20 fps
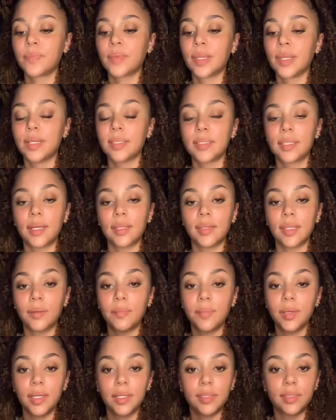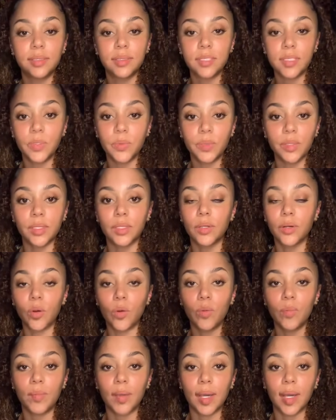It's like they made a deal with the
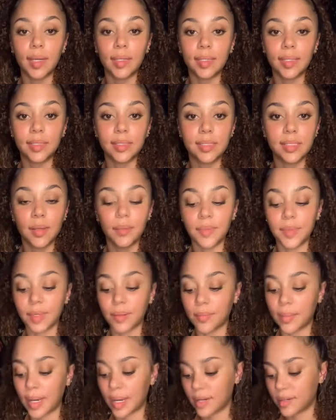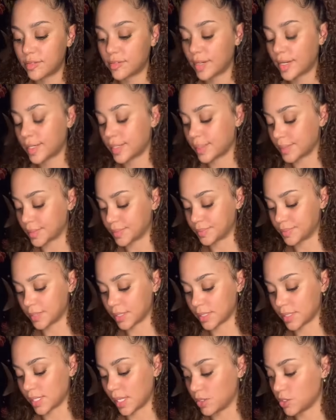goat man and something backfired,
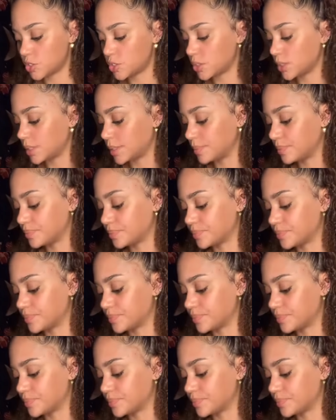essentially.